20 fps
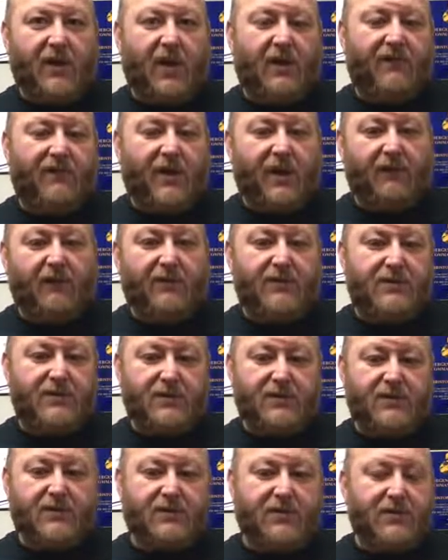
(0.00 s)
the A5.
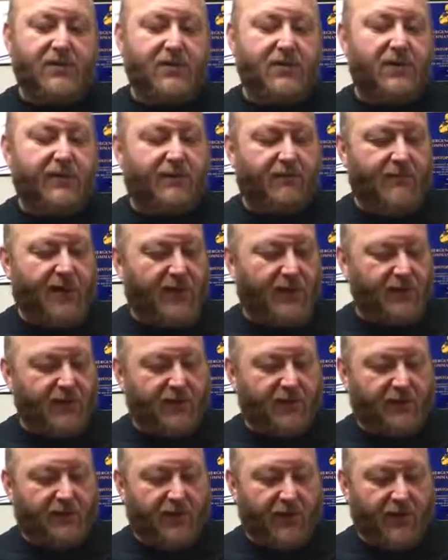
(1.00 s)
There's two different models
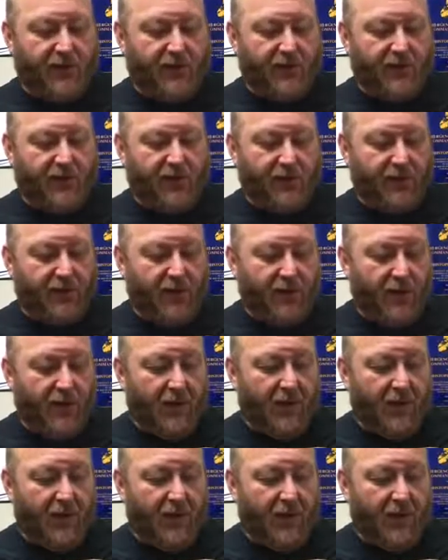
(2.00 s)
that are floating around.